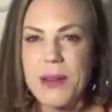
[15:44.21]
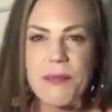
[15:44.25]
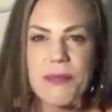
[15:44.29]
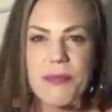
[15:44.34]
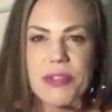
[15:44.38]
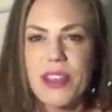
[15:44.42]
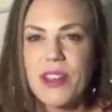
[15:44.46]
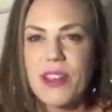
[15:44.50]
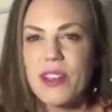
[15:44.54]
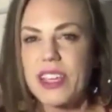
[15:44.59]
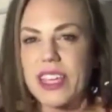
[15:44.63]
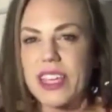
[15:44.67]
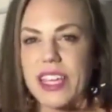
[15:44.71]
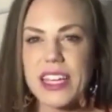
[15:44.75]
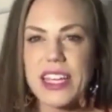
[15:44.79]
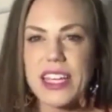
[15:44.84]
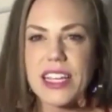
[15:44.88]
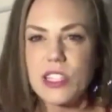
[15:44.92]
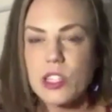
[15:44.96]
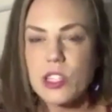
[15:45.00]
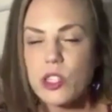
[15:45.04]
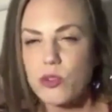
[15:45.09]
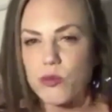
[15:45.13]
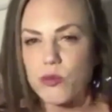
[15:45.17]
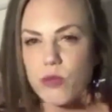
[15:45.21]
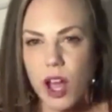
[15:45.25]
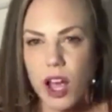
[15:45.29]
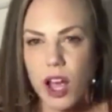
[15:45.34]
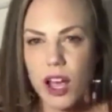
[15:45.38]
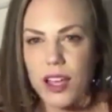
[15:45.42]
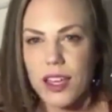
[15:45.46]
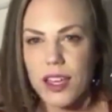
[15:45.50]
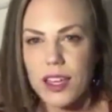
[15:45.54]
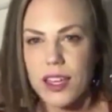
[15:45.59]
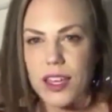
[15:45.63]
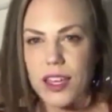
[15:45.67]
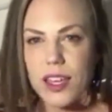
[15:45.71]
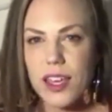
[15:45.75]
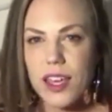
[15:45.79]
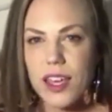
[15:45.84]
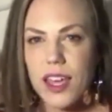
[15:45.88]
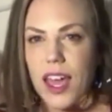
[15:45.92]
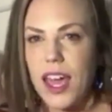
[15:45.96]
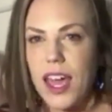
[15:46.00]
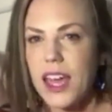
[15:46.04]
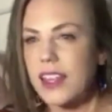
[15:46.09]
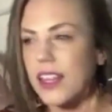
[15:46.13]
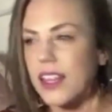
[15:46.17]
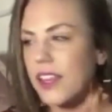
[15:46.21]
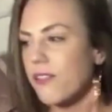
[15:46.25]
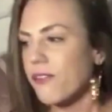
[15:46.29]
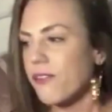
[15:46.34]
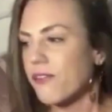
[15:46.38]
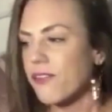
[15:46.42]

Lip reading: and they're getting drunk, and they